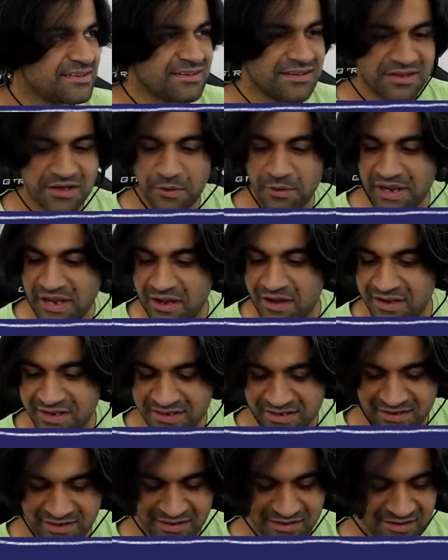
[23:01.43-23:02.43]
going on
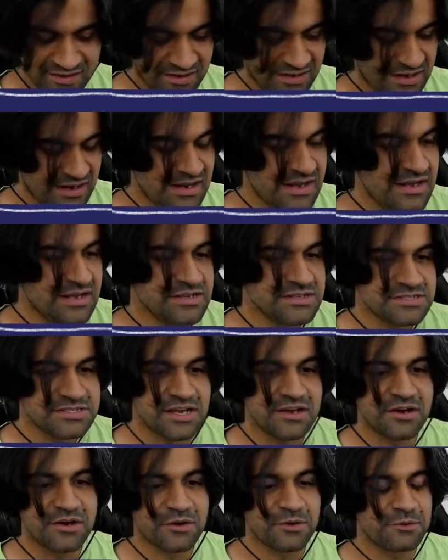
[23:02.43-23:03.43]
here.
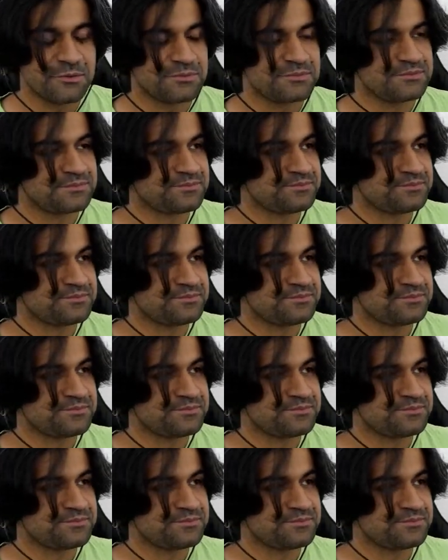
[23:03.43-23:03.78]
So